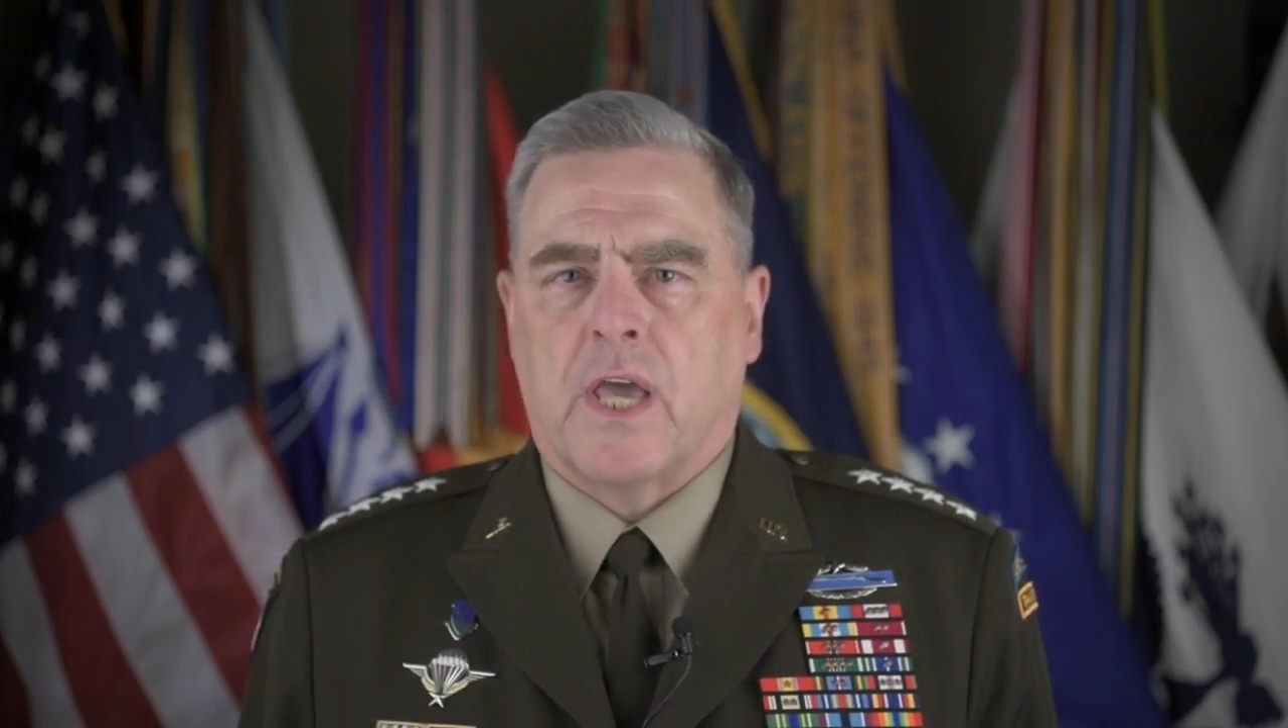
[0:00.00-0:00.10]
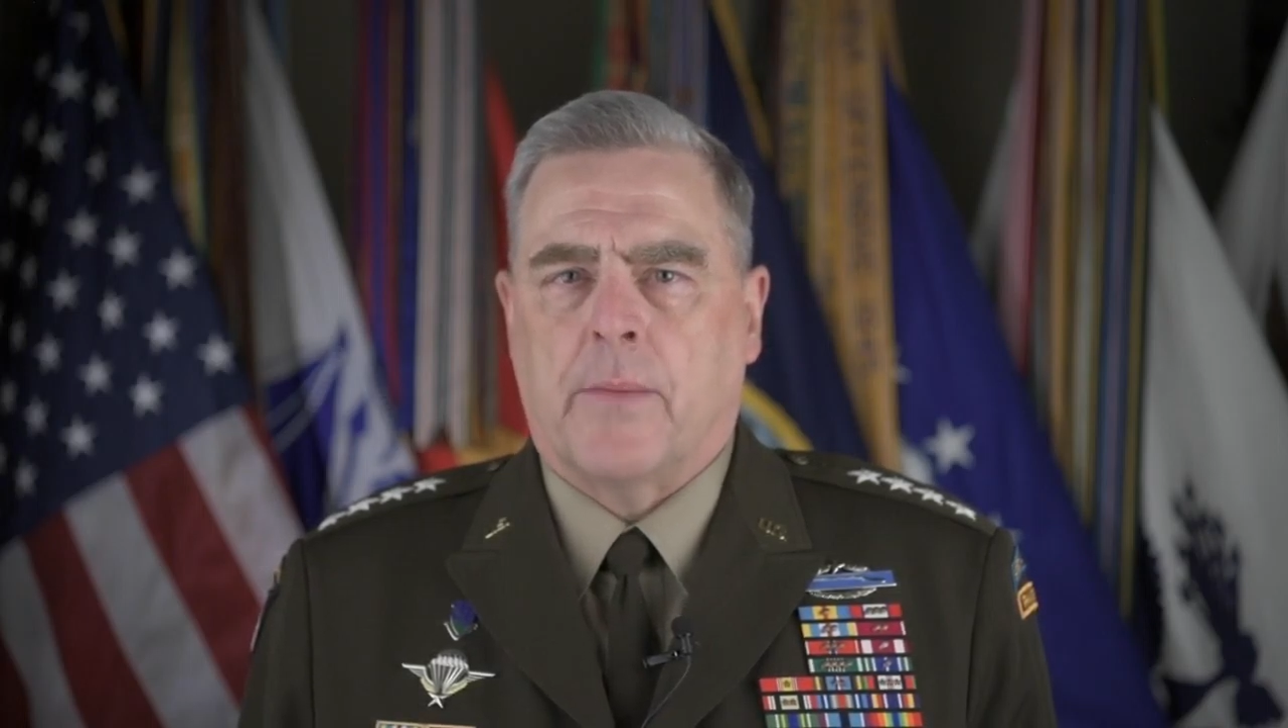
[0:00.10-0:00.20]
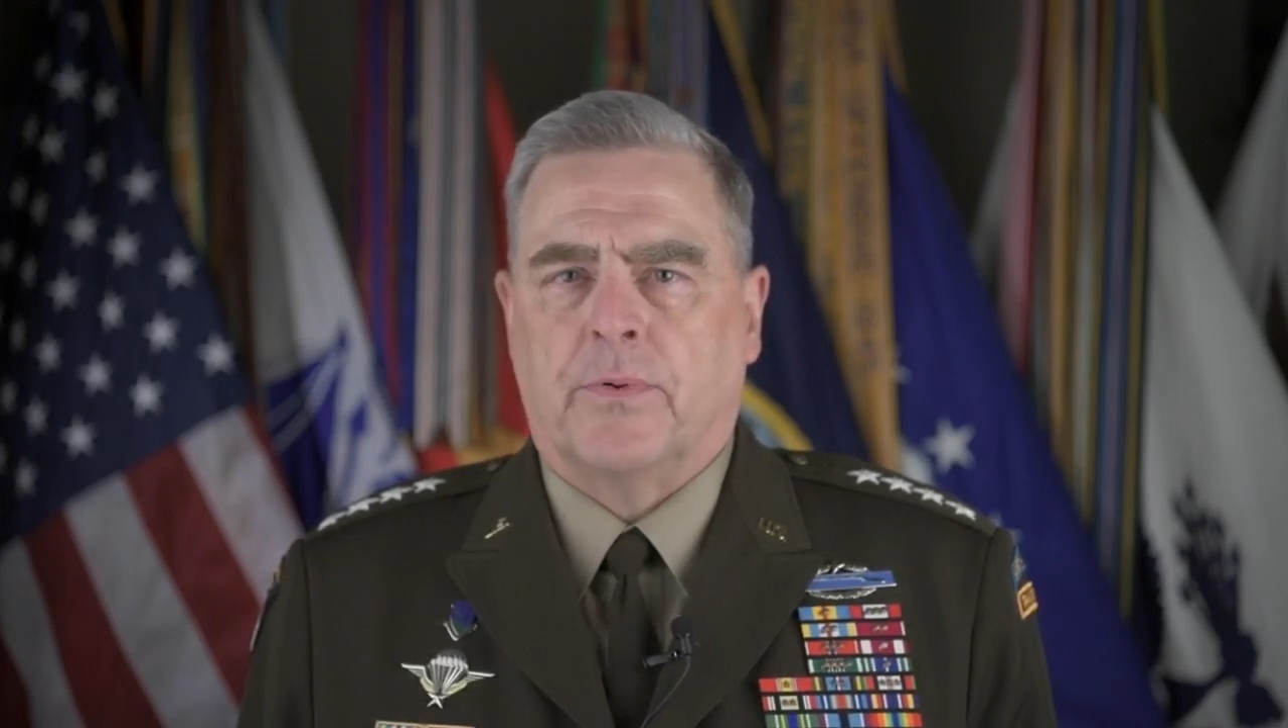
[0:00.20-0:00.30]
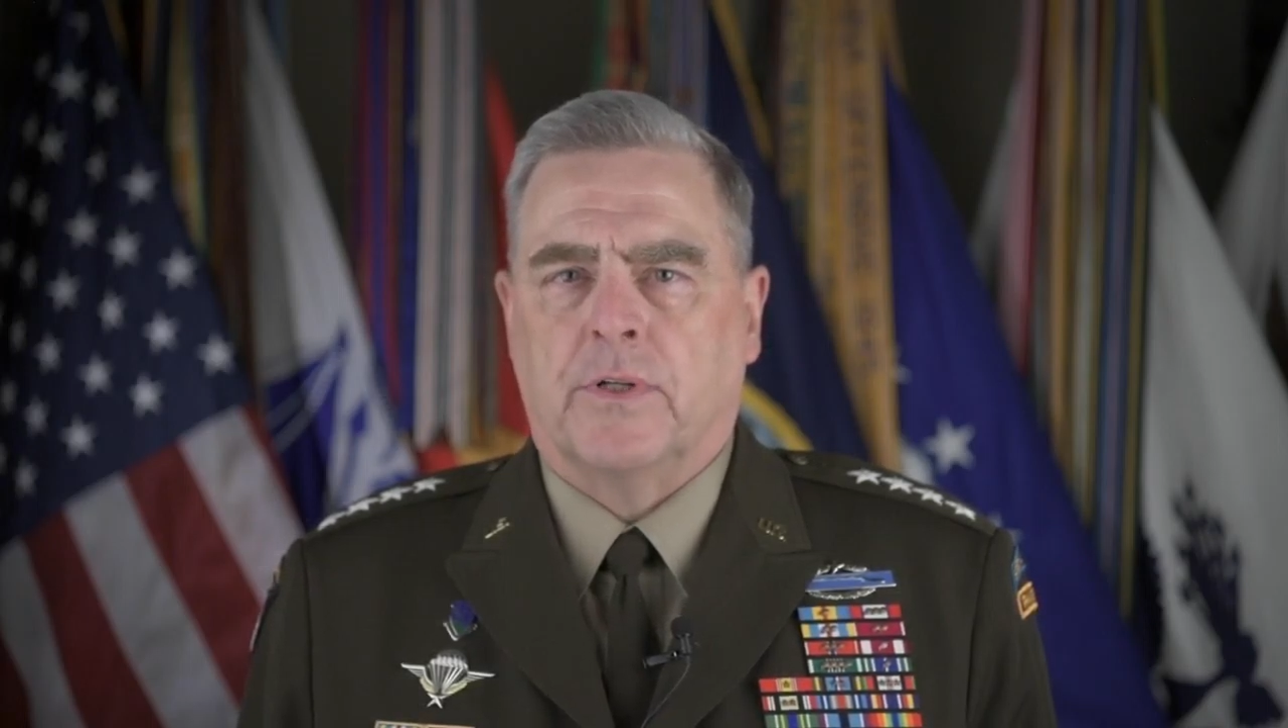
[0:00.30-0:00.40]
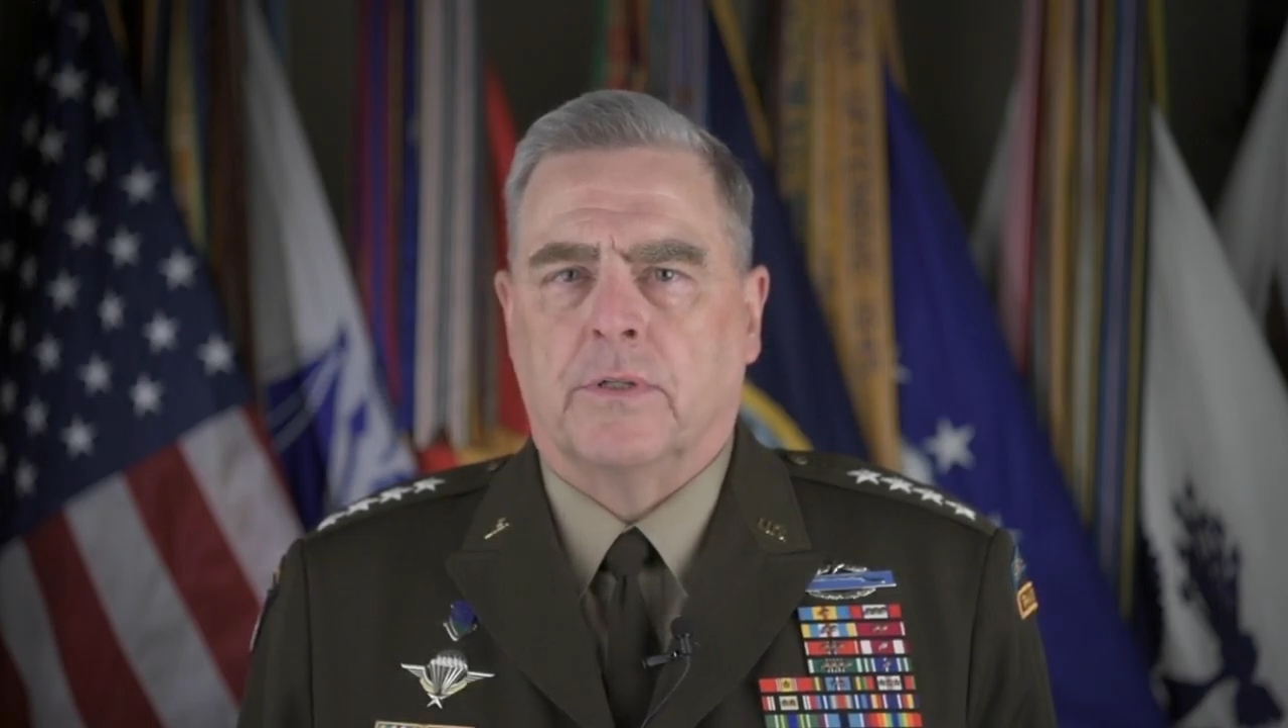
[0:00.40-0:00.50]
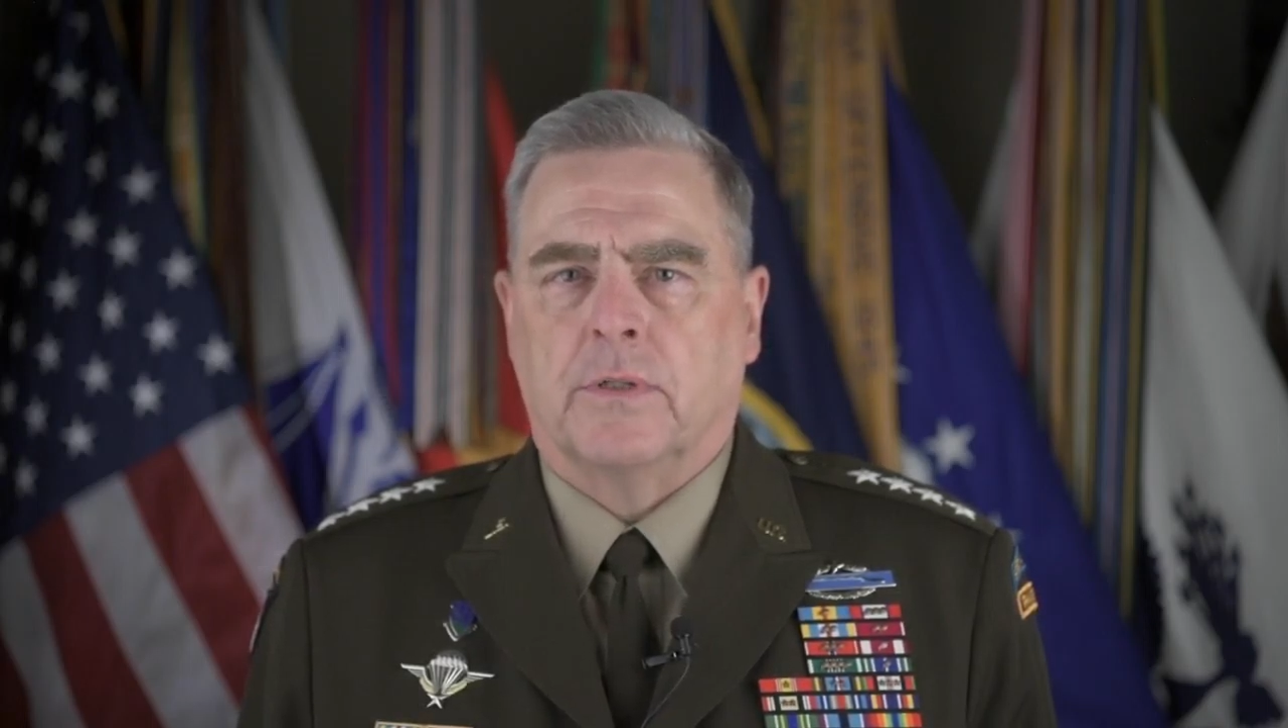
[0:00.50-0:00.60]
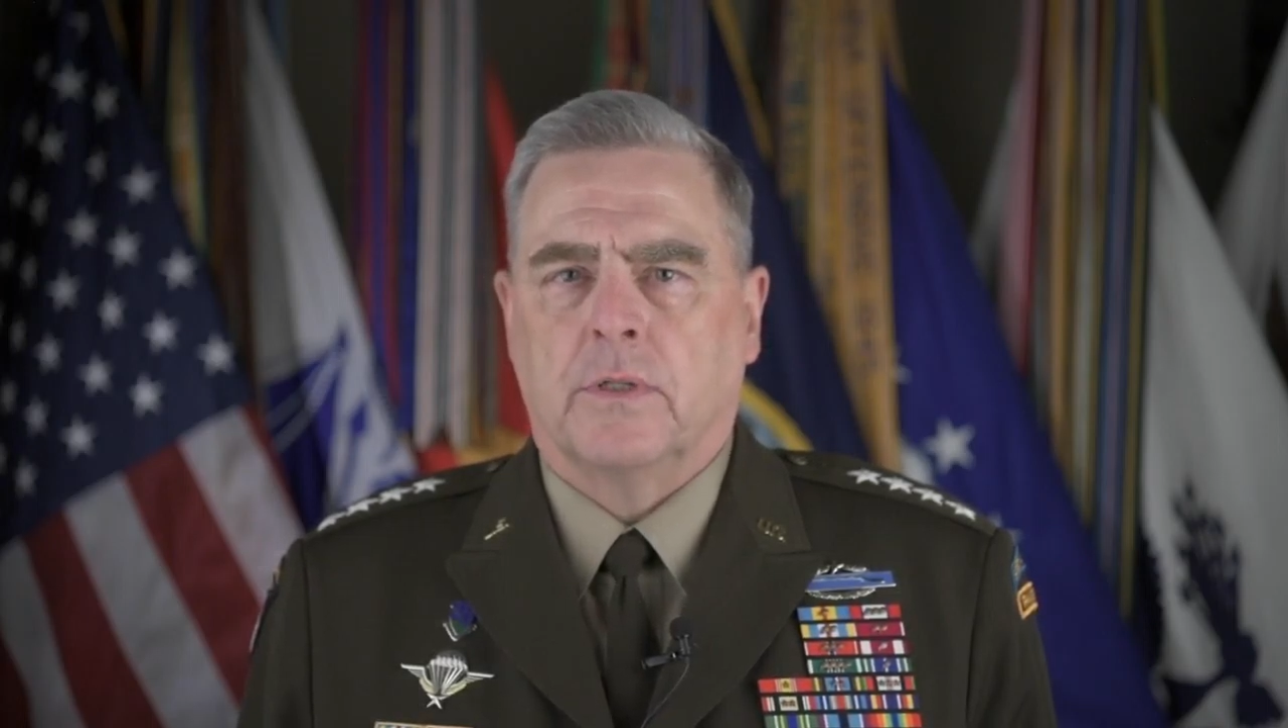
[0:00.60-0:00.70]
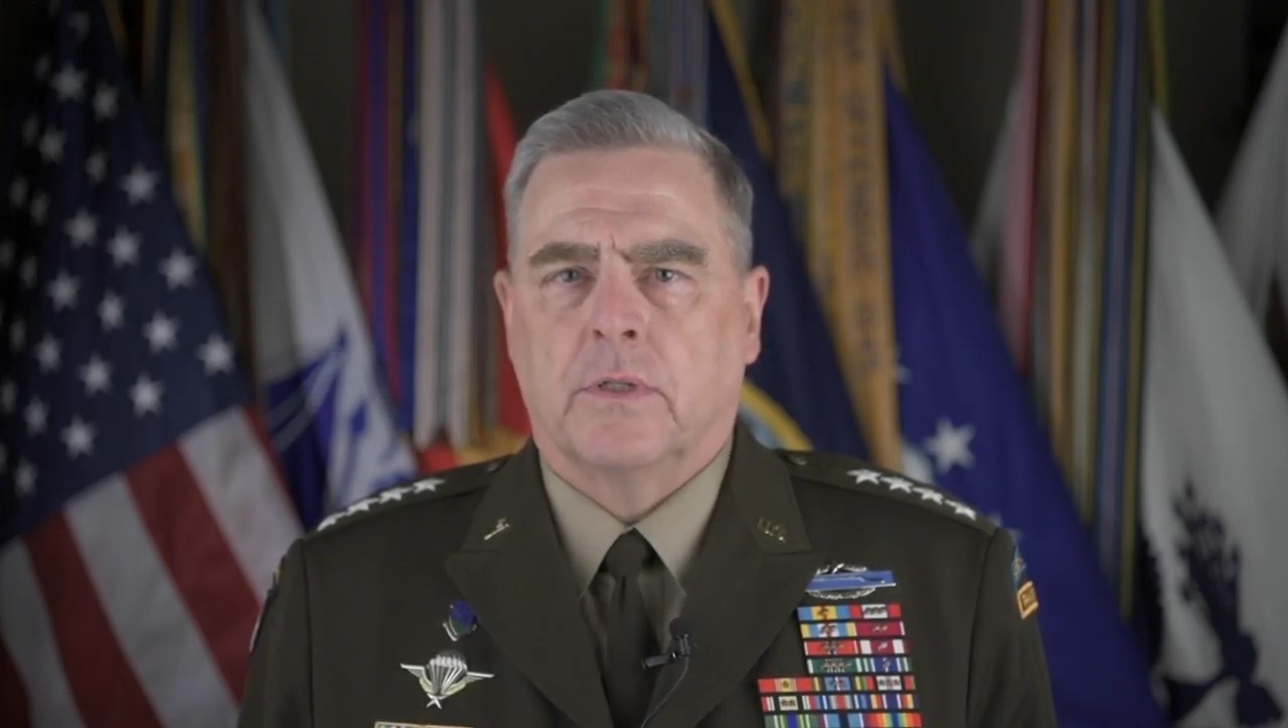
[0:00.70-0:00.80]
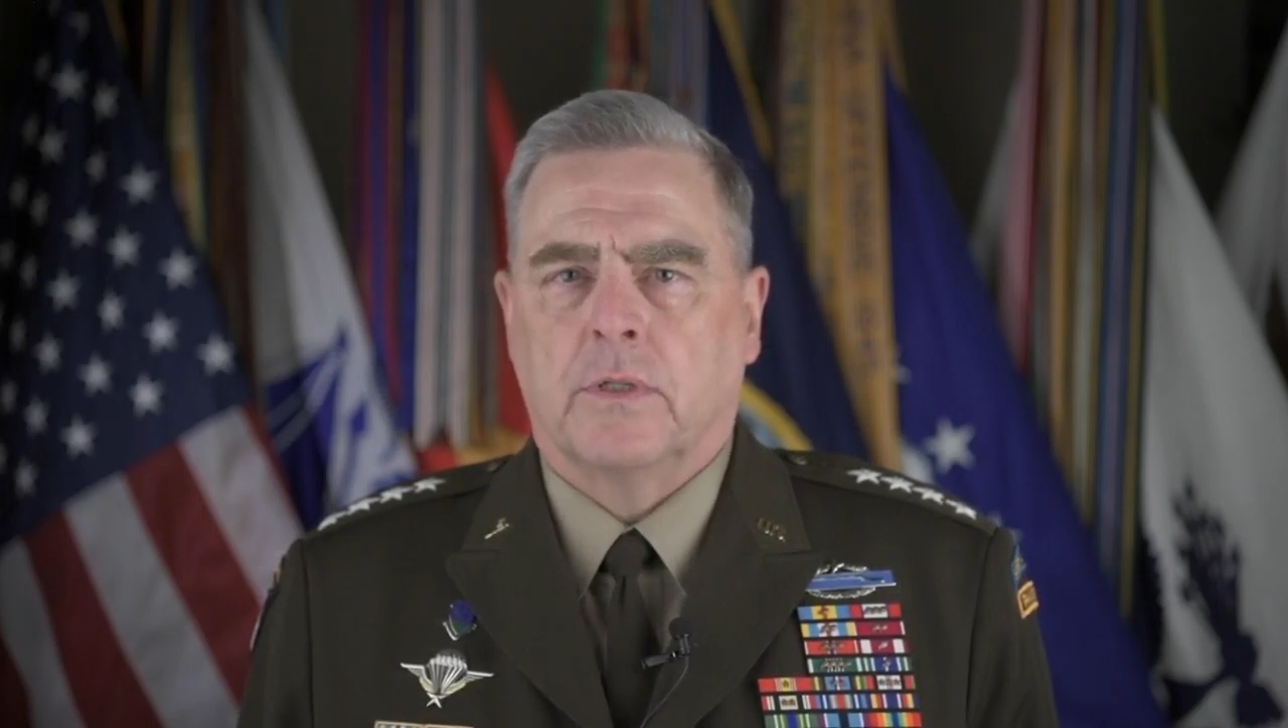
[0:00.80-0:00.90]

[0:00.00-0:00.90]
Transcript: happened in